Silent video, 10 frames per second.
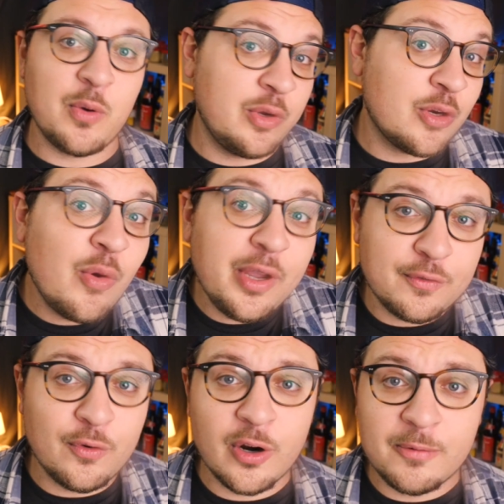what we were going
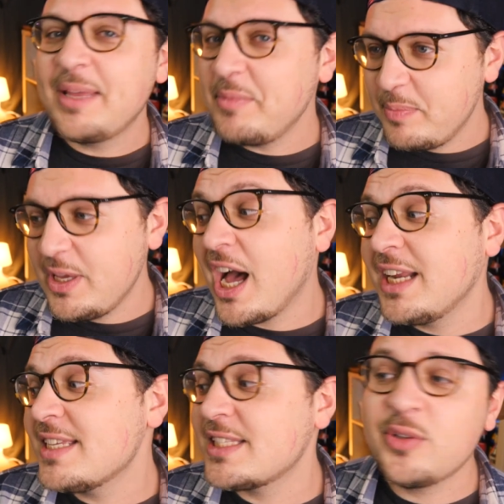for. Let me be
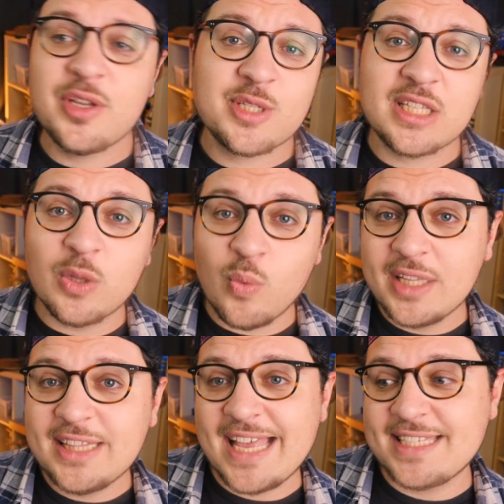honest though, there's still
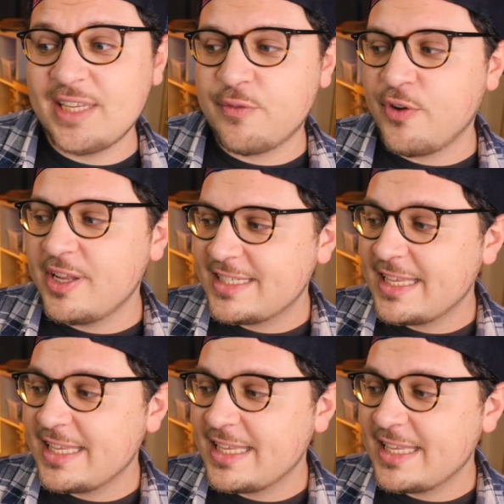one last difference.